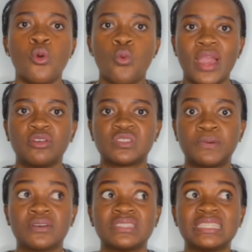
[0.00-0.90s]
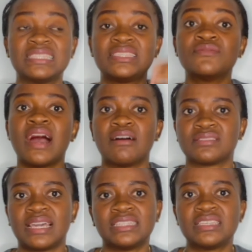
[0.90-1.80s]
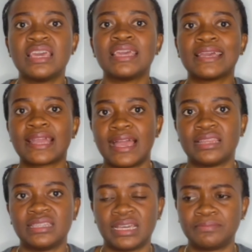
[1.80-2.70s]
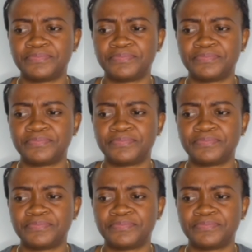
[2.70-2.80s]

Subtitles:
while your spouse is still outside Canada.